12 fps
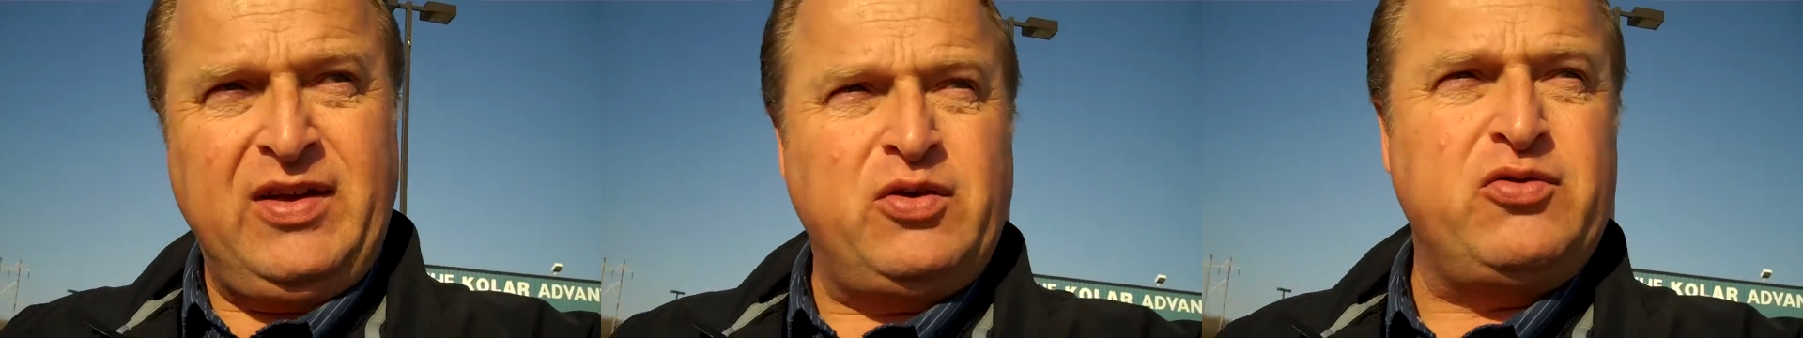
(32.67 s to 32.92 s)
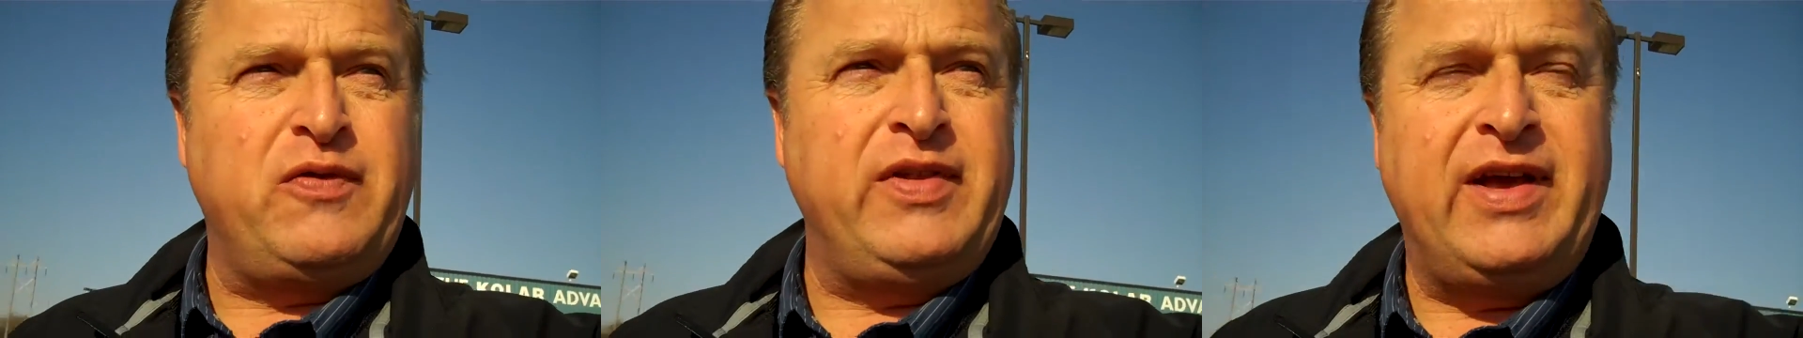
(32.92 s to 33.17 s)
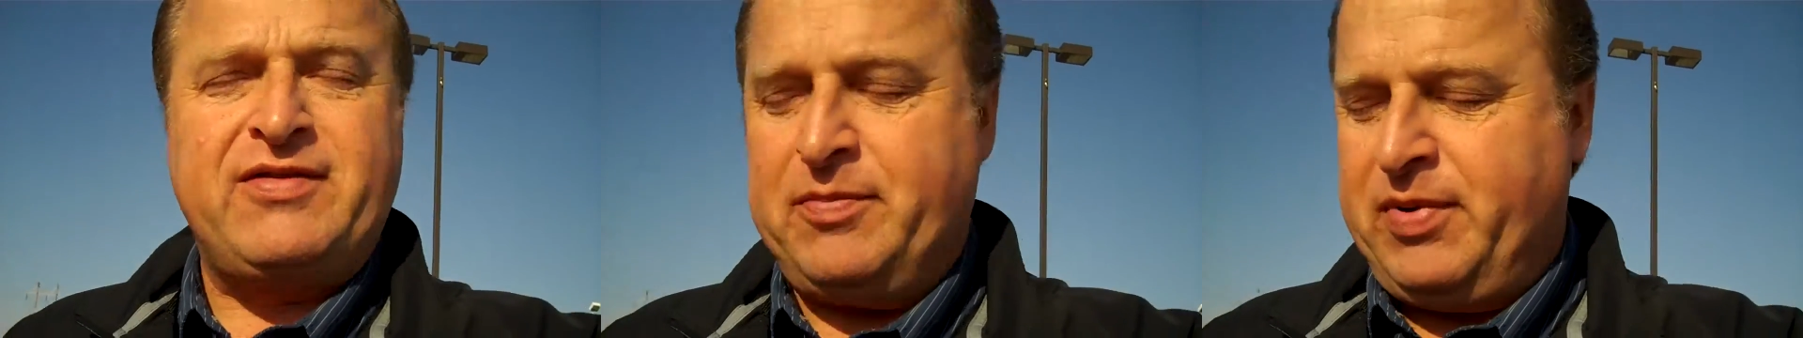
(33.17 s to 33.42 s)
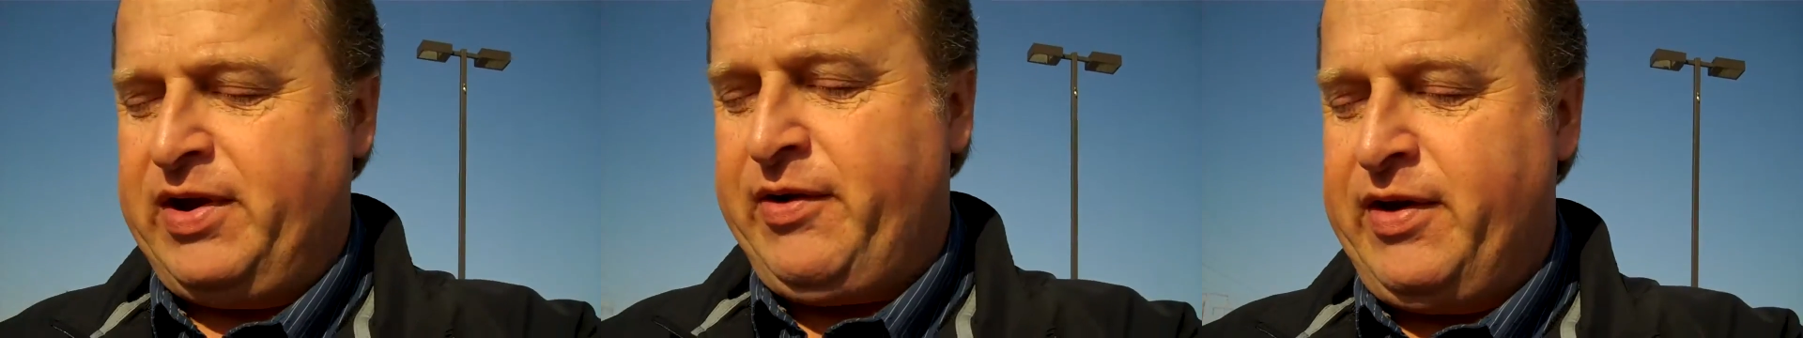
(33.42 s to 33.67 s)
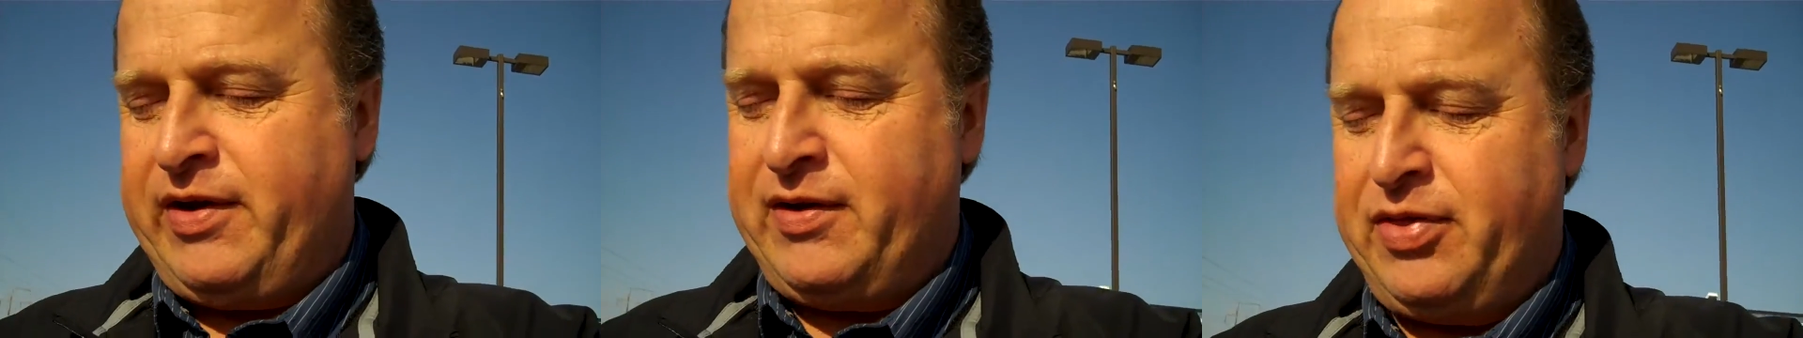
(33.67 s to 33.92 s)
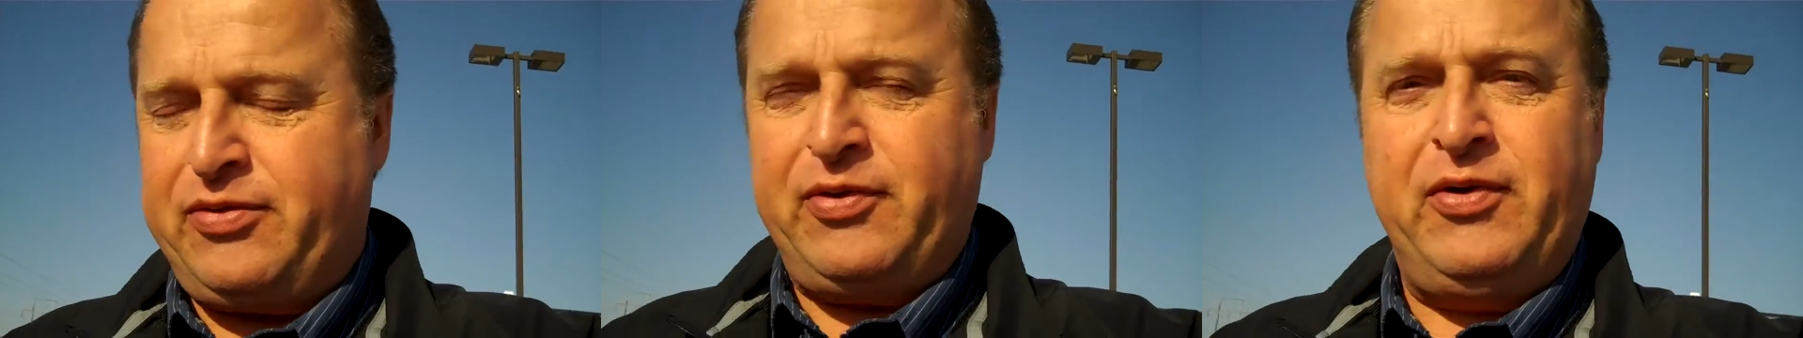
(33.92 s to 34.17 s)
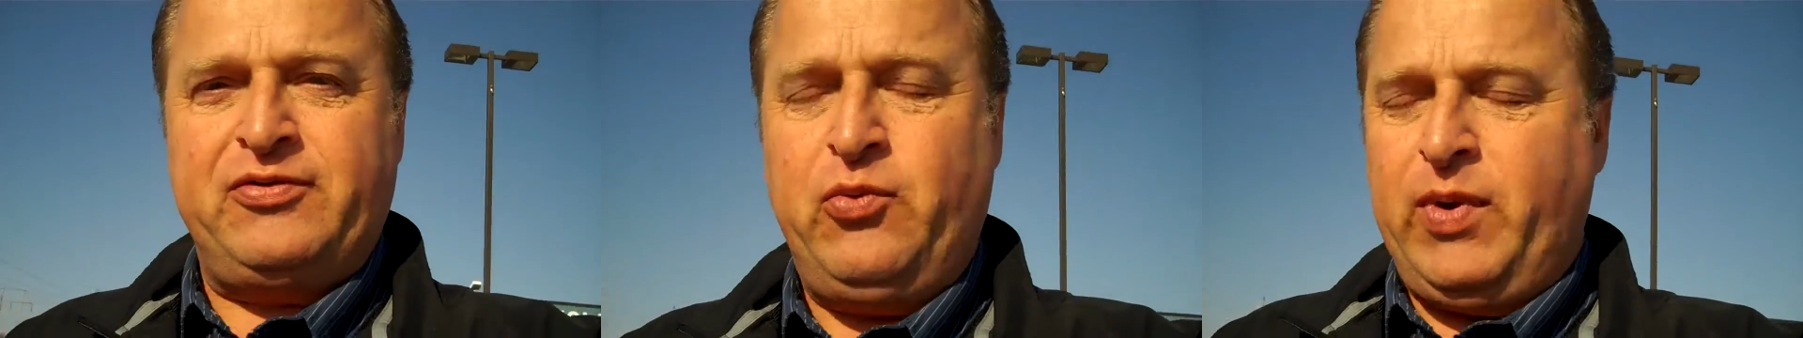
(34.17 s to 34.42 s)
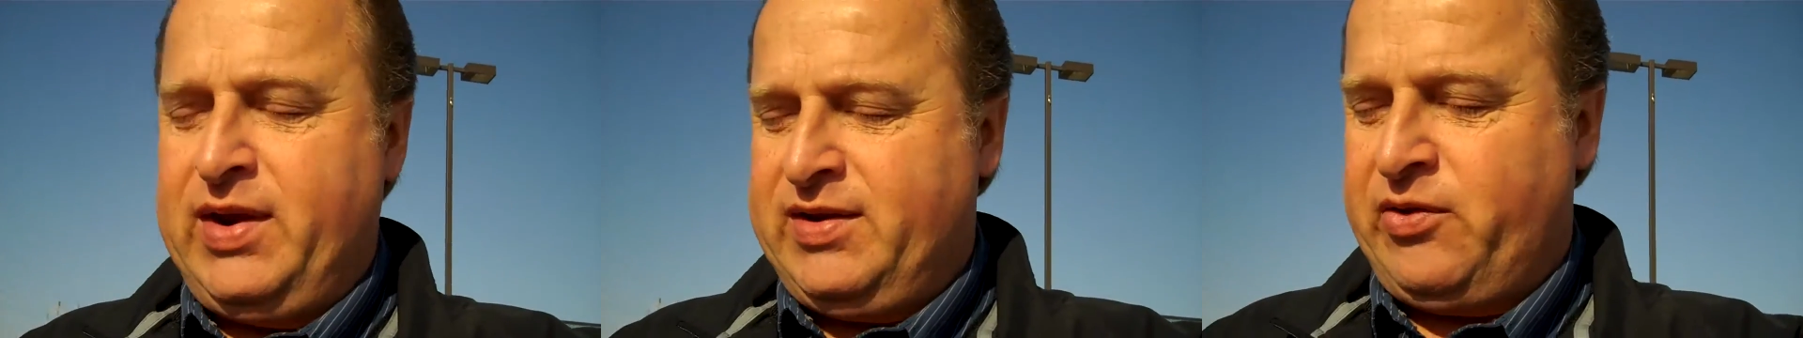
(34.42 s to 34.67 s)
goes over Lake Superior and throws
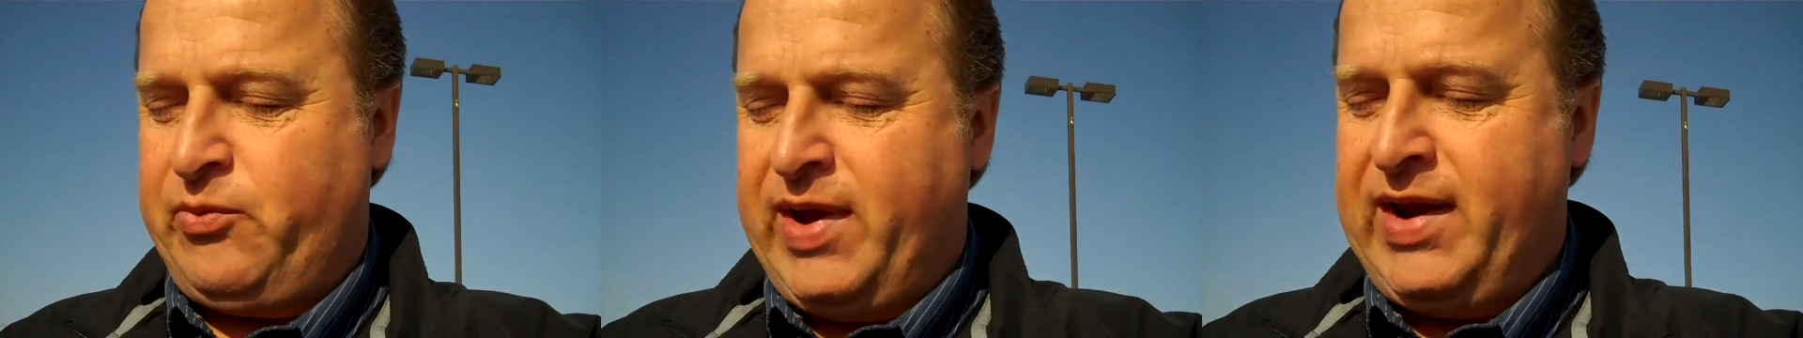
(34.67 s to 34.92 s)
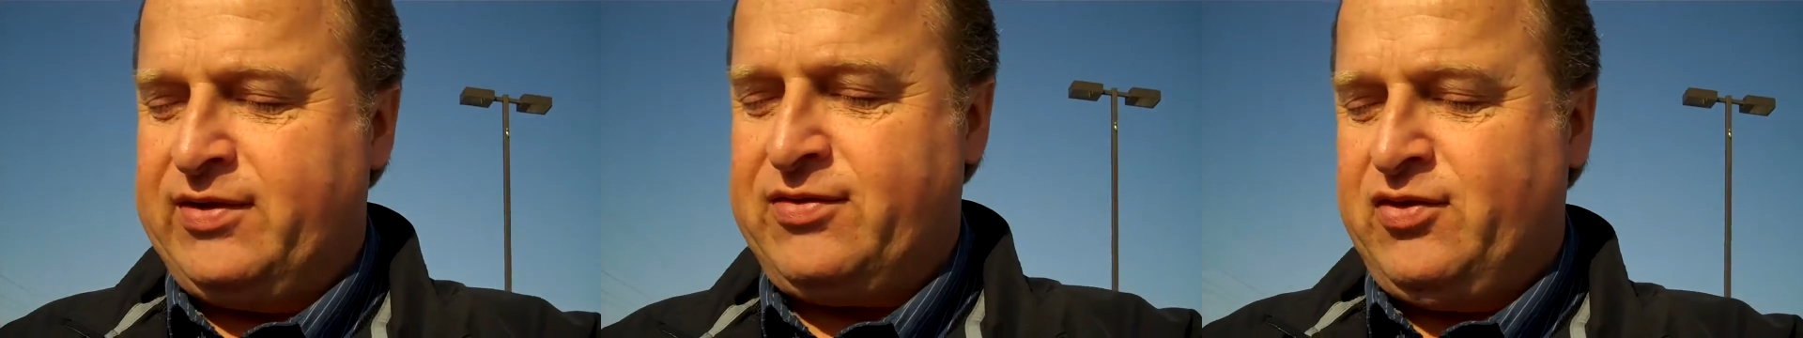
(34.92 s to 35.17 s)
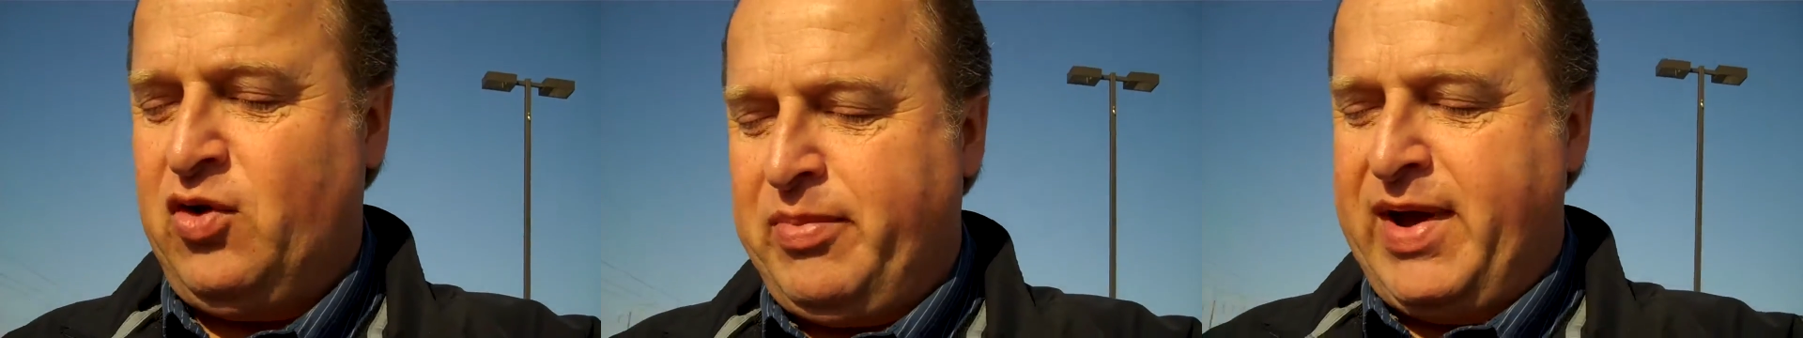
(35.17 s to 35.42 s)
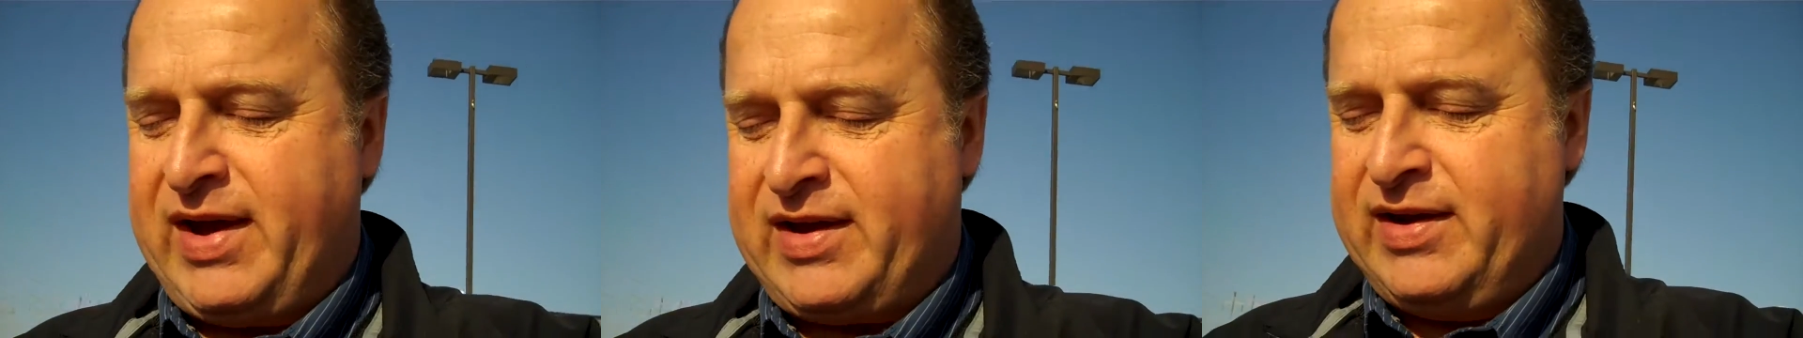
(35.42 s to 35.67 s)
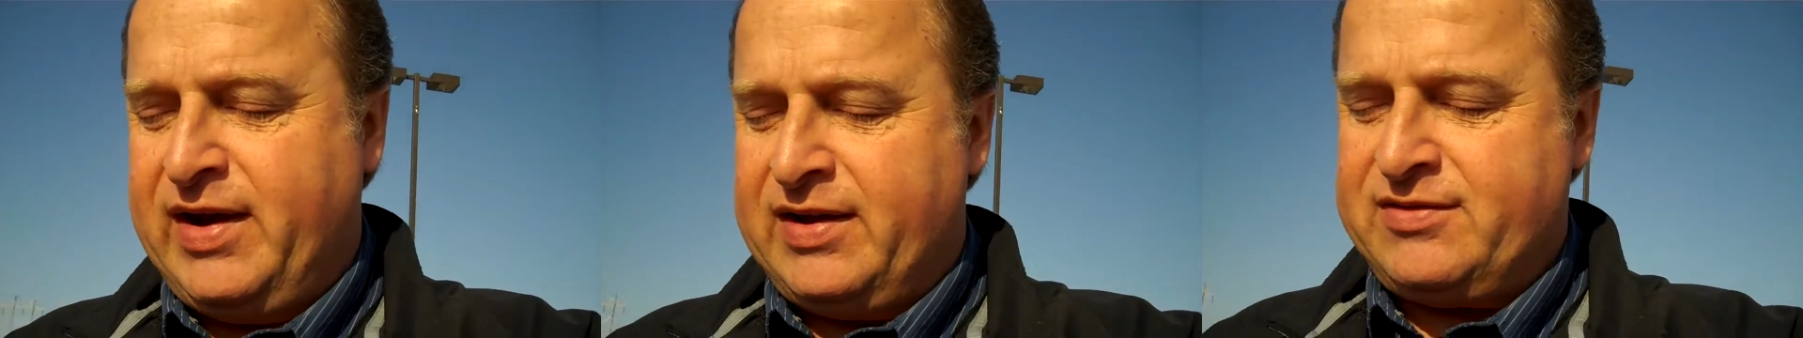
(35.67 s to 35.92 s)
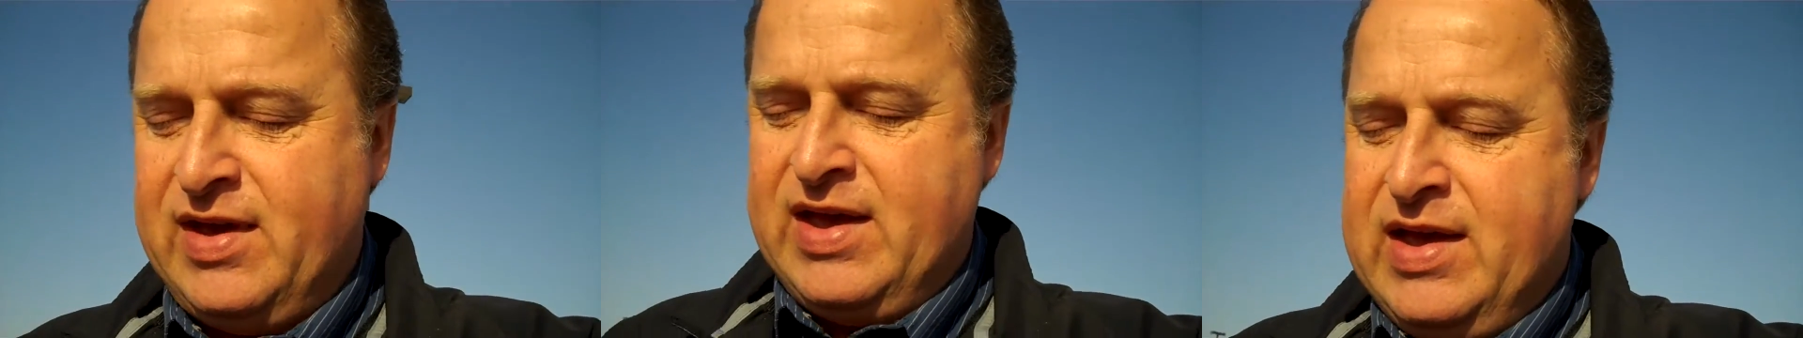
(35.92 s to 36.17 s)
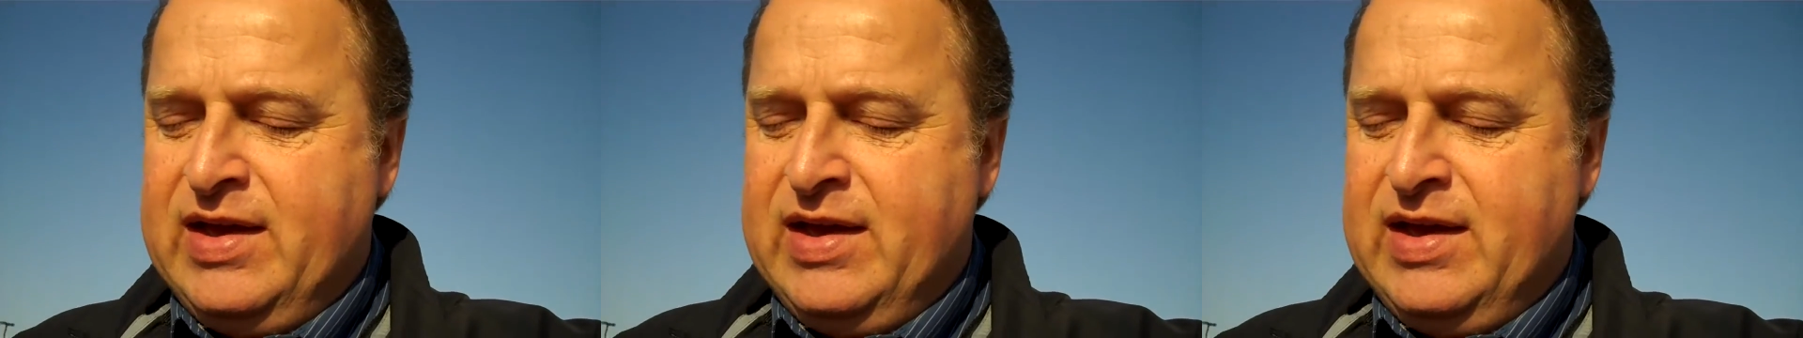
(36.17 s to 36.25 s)
wind and rain and snow back at us.